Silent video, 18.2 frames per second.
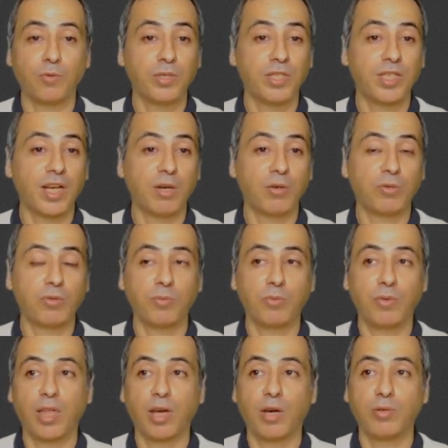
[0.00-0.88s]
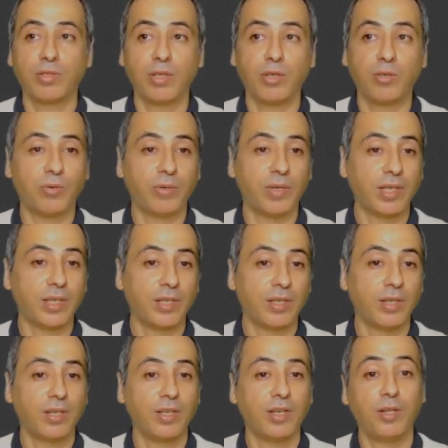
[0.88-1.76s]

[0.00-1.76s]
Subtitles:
without going